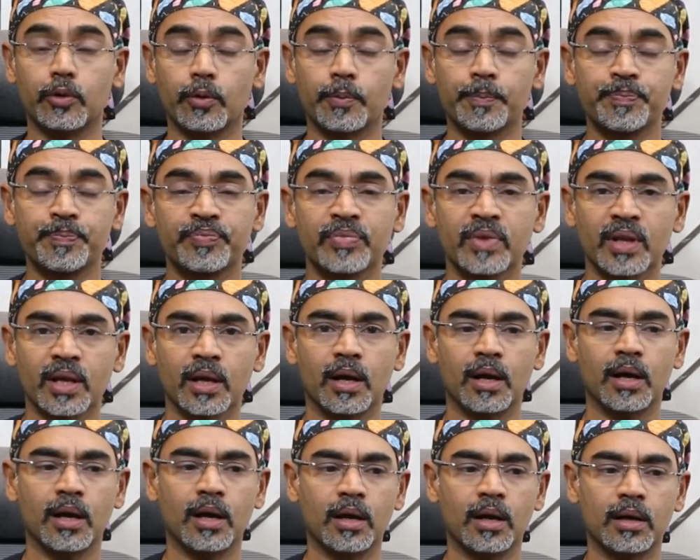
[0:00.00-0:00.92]
do?
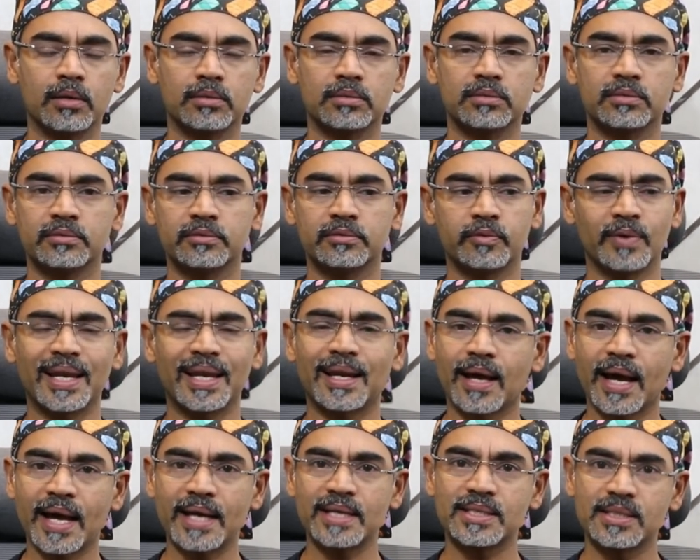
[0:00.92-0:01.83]

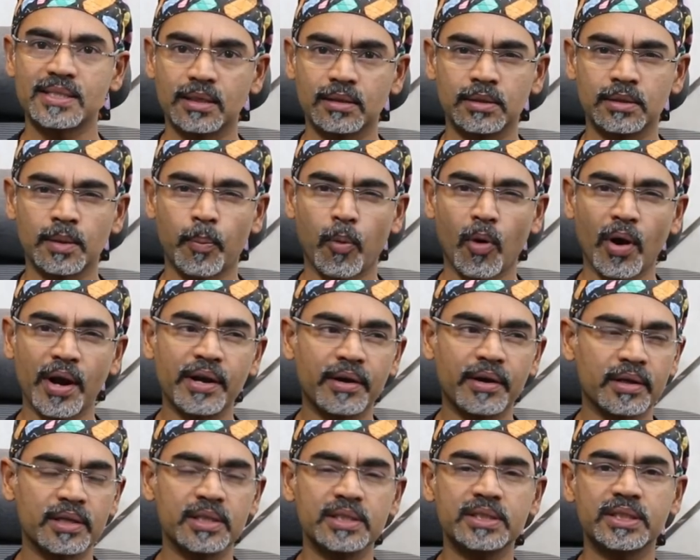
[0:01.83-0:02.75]
Guys, the
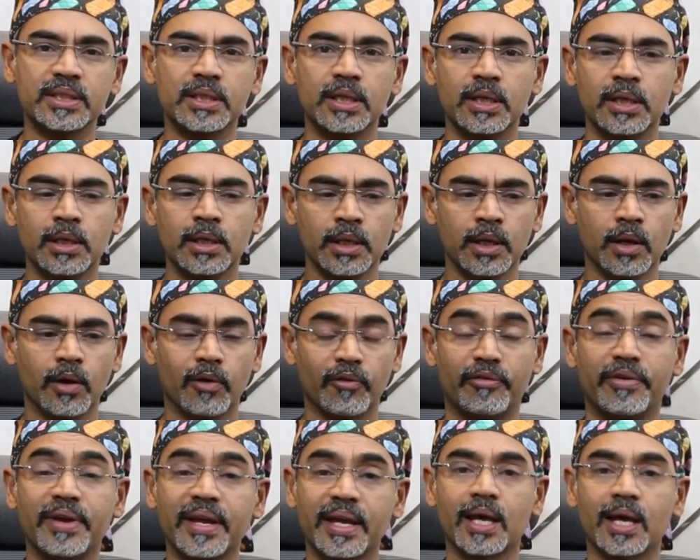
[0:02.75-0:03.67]
point is
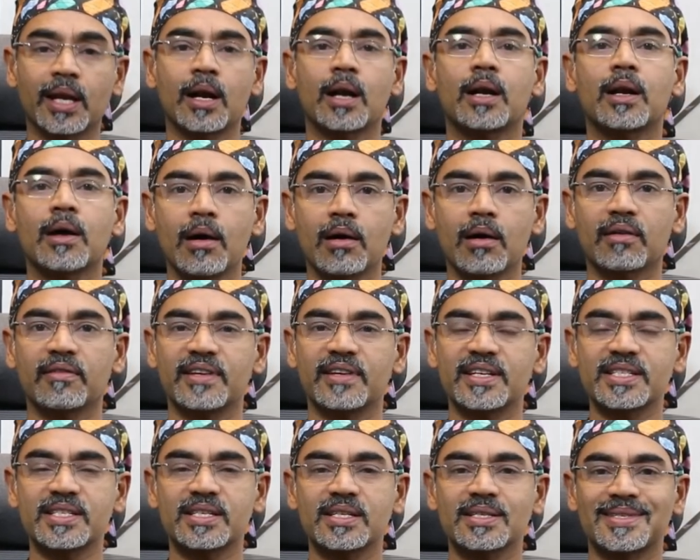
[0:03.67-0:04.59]
we cannot
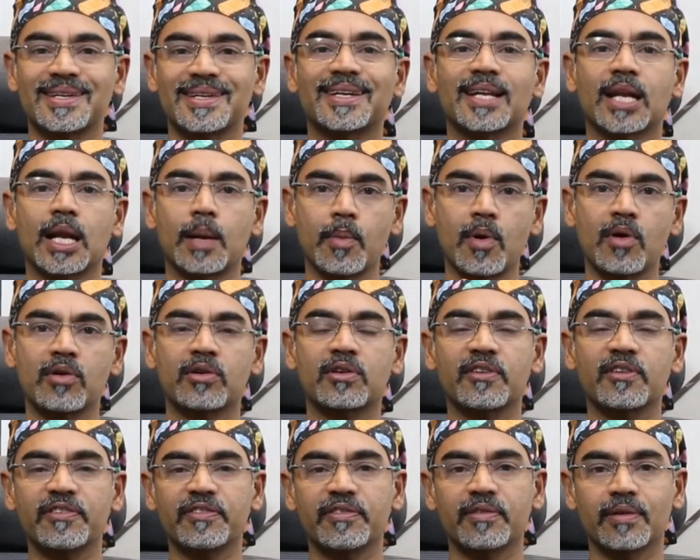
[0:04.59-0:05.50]
harvest certain
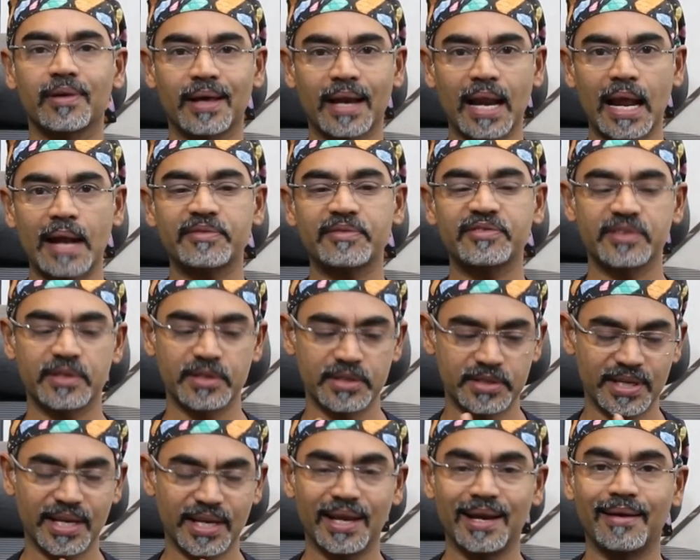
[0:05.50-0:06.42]
amount of grafts in
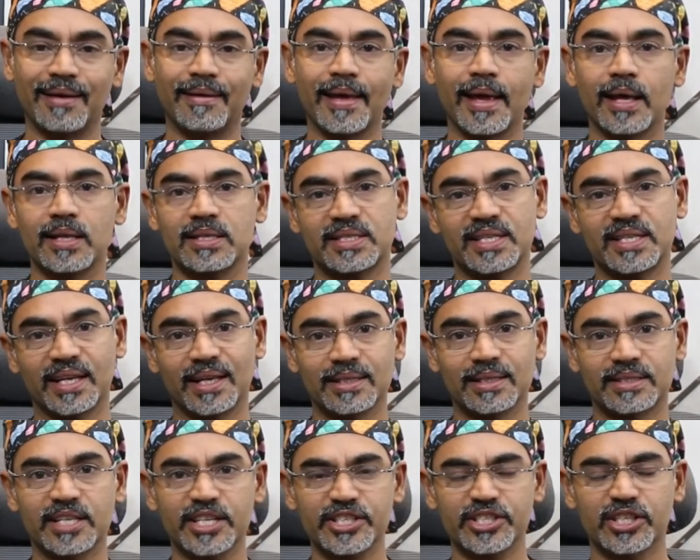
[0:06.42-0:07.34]
single day and
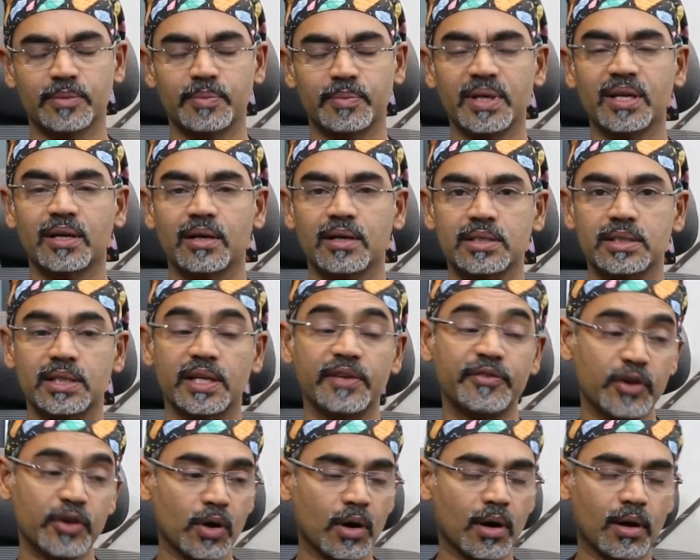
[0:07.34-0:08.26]
single session, because
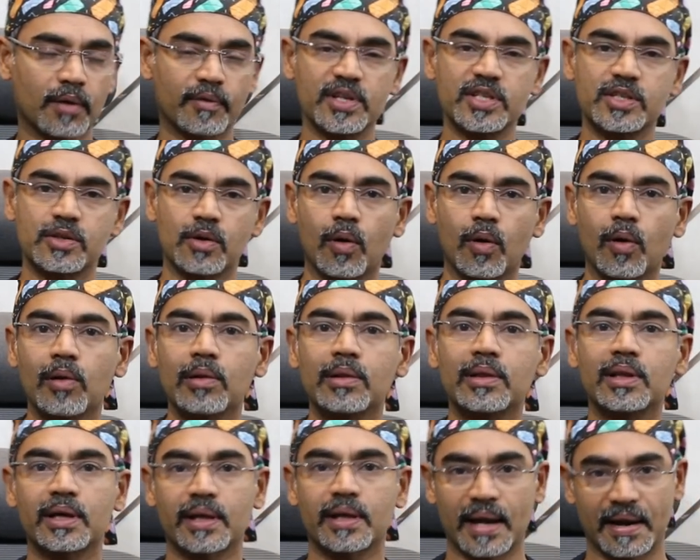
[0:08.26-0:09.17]
if you harvest
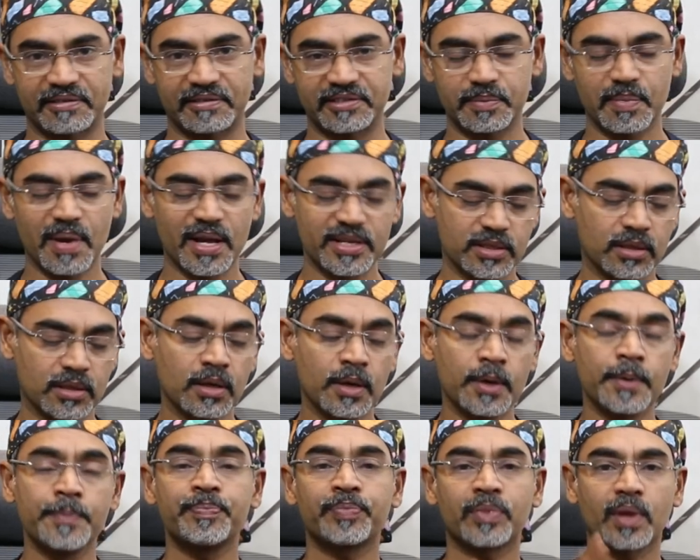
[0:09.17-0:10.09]
all the grafts,
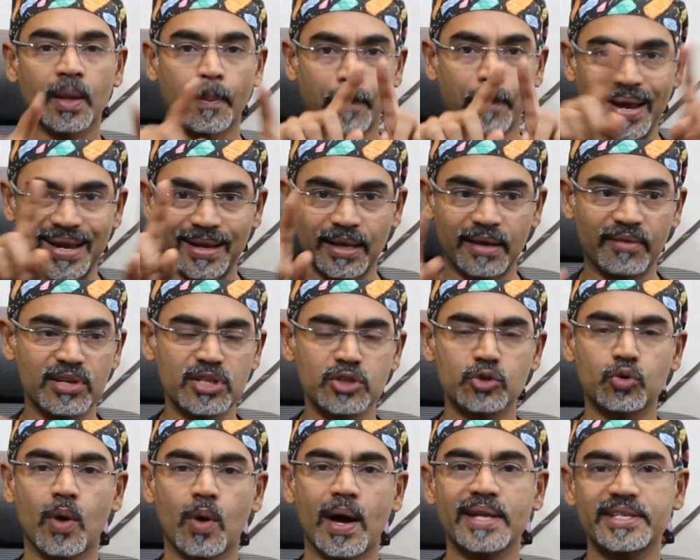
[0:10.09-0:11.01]
imagine per
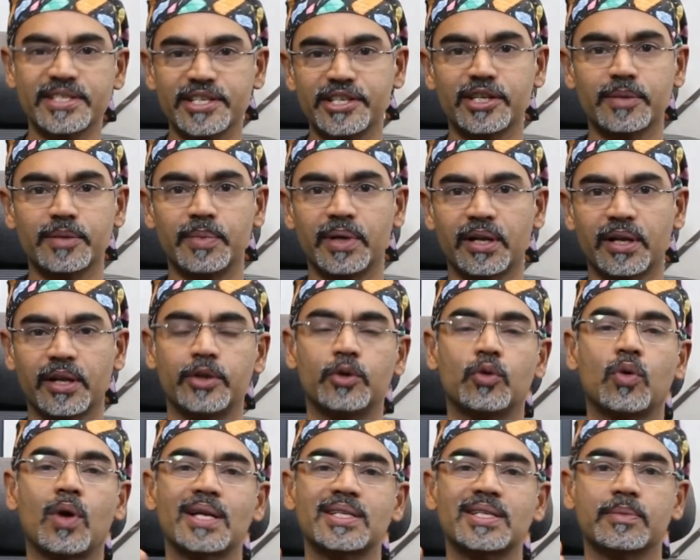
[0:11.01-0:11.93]
given square centimeter
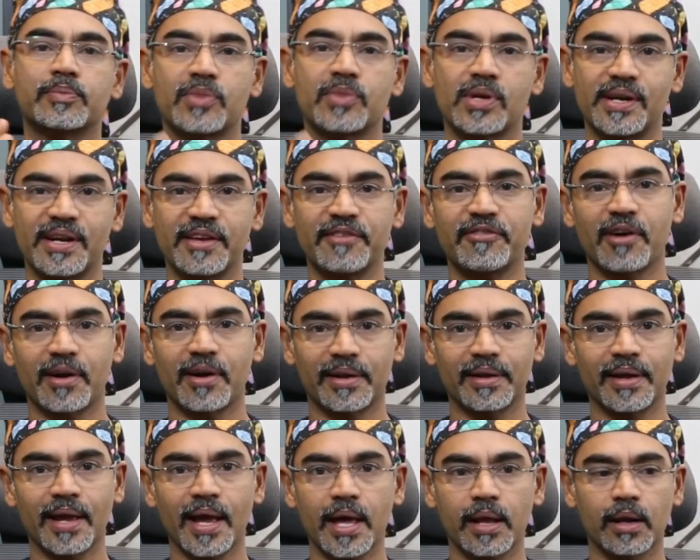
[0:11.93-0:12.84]
you got some
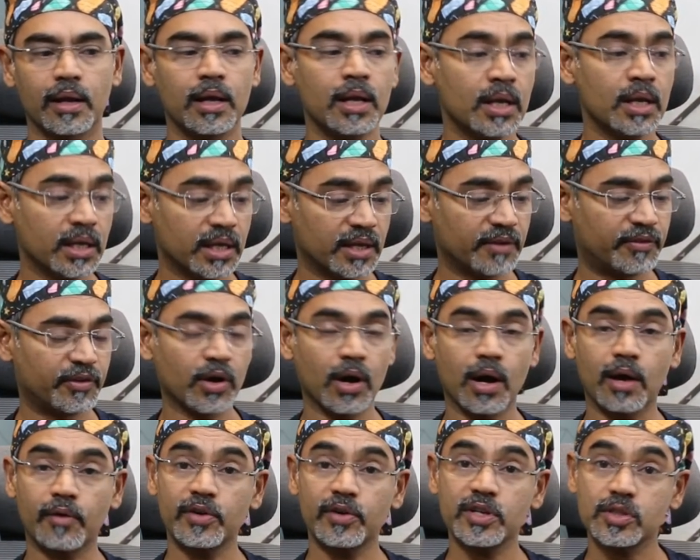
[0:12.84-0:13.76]
30-40 hair. If you
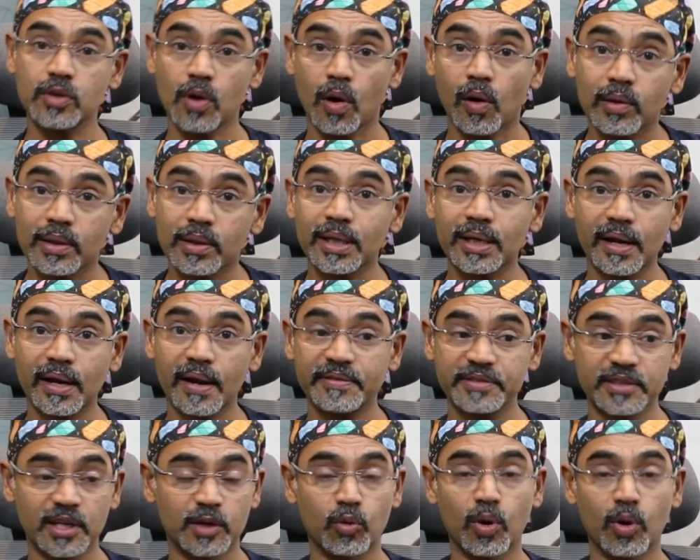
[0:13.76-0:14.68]
harvest all the
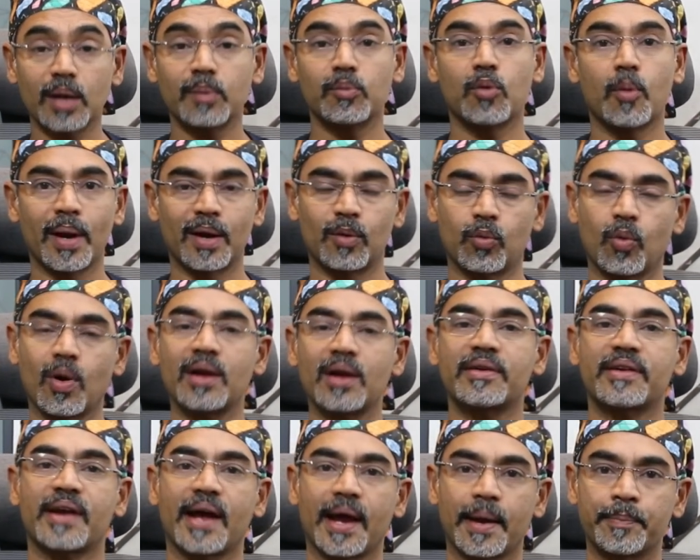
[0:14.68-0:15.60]
grafts at one moment,
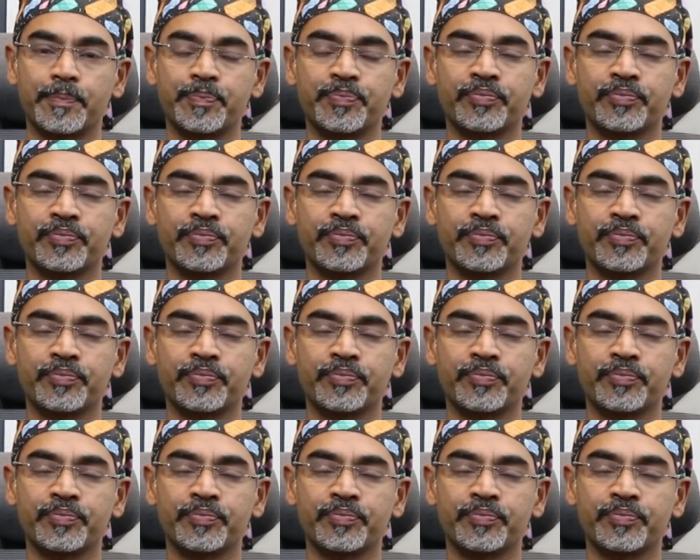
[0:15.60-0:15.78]
one time,